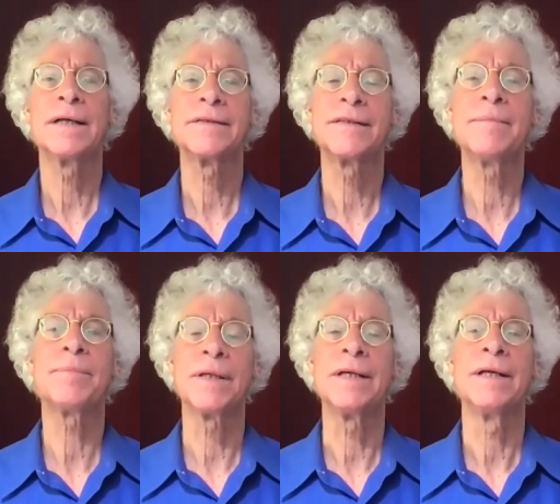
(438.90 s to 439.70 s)

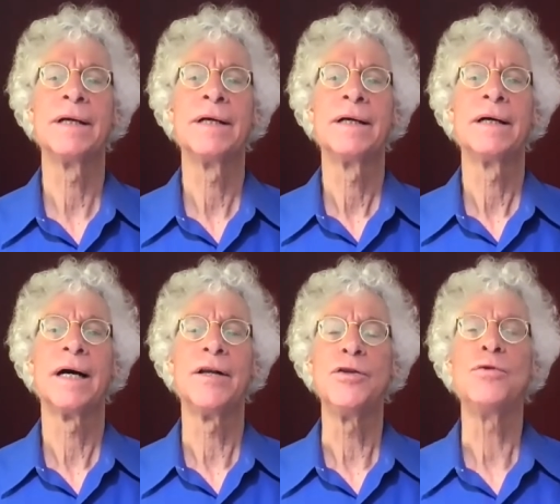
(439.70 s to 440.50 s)
simply
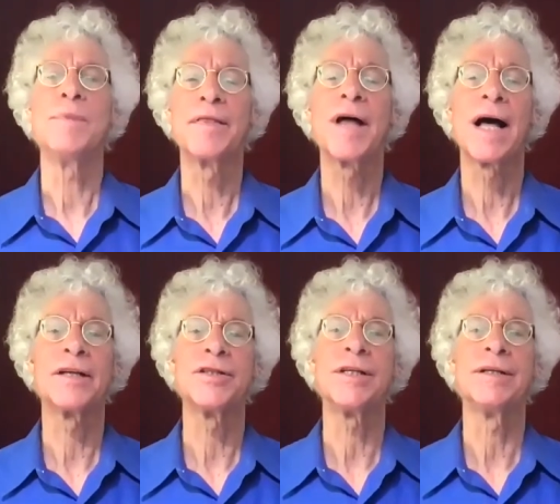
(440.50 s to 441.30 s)
a new
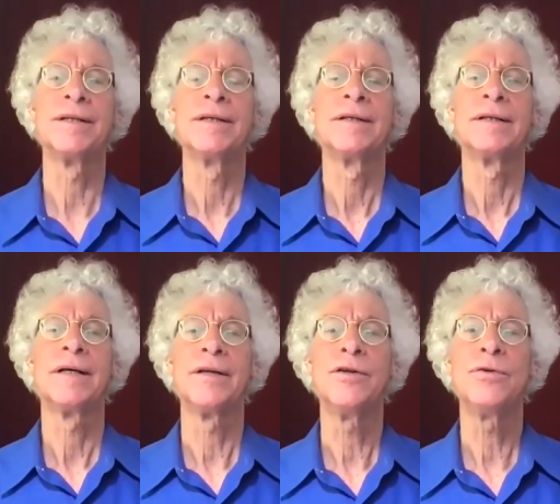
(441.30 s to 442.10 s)
mythology,
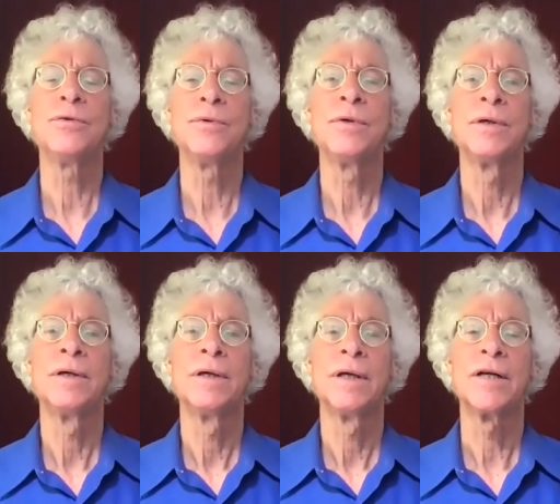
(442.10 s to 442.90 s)
a new
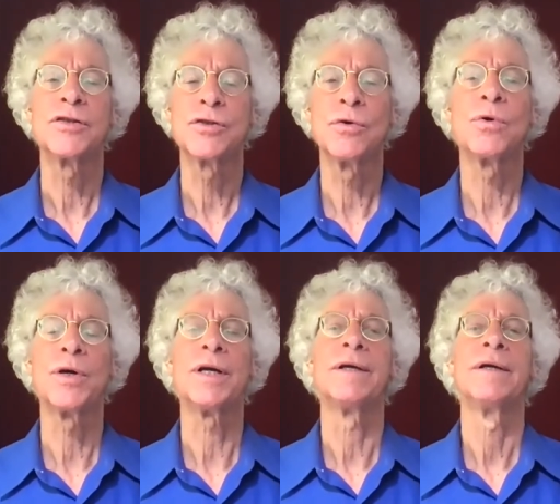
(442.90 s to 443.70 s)

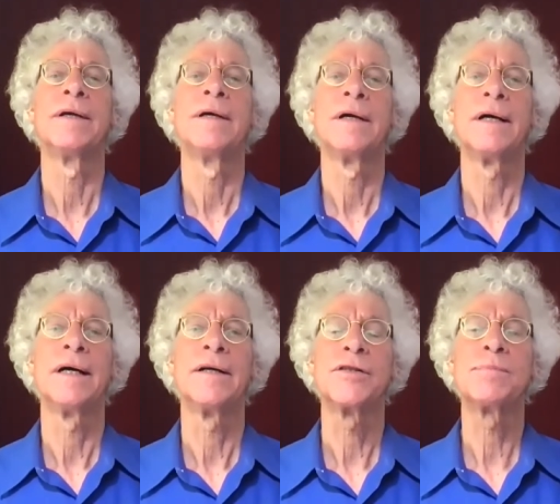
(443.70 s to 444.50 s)
story
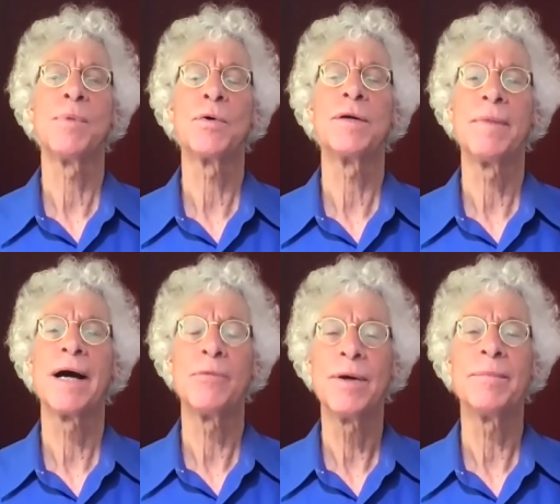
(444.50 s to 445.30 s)
spoken
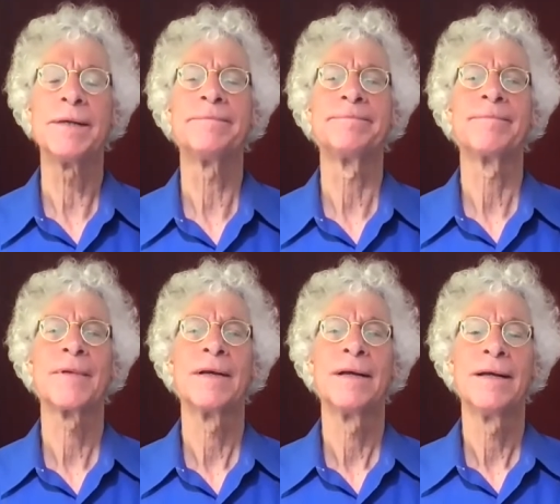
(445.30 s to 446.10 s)
by women.
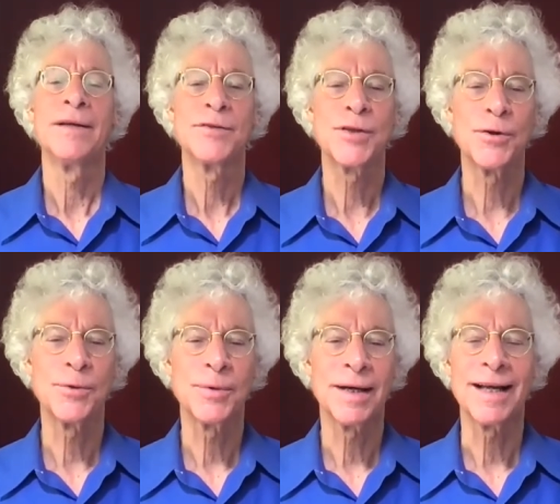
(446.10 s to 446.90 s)

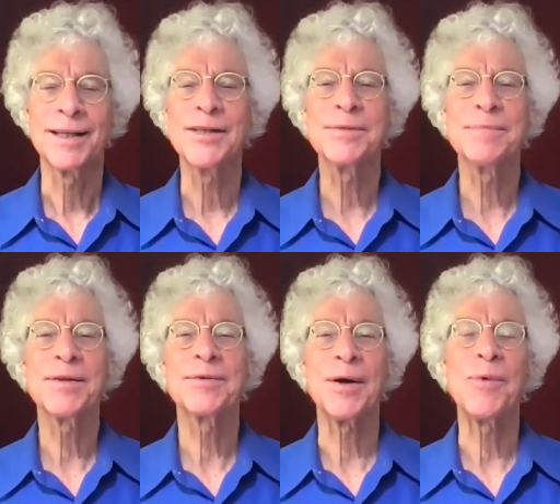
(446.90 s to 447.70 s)
So
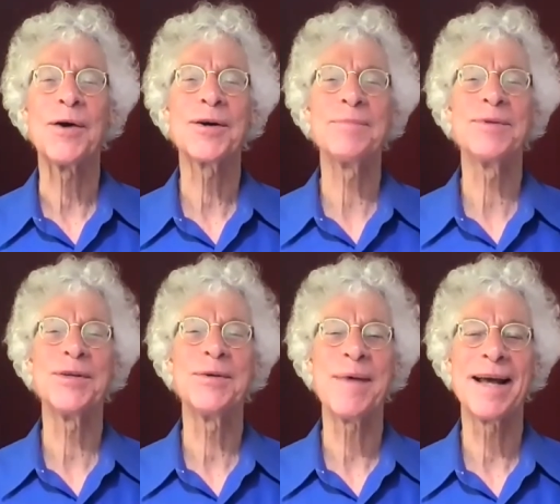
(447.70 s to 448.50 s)
Elizabeth, welcome to
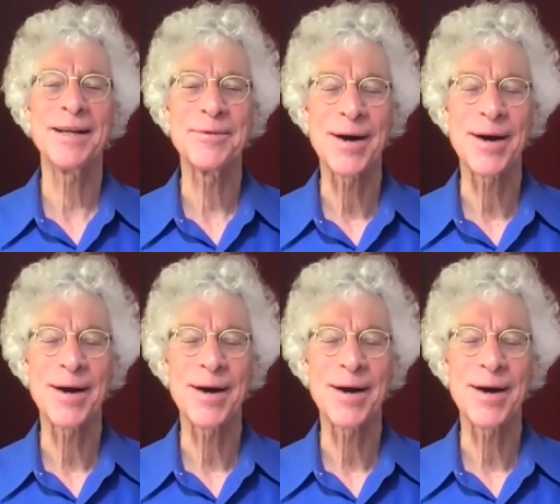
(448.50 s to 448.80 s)
Humanity